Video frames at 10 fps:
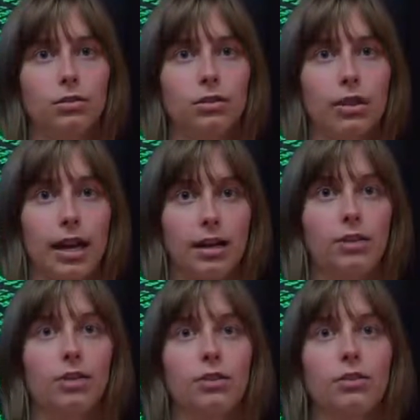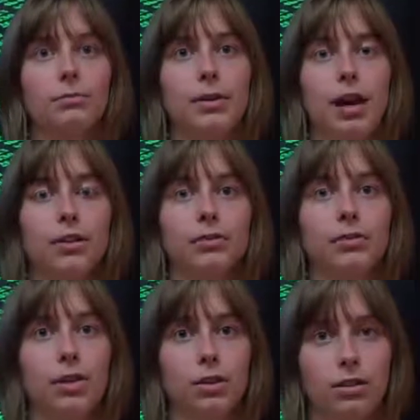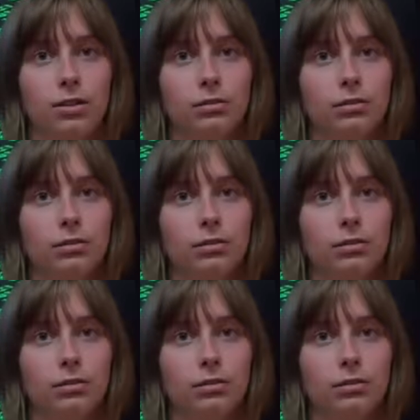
that are not on behalf of the owner,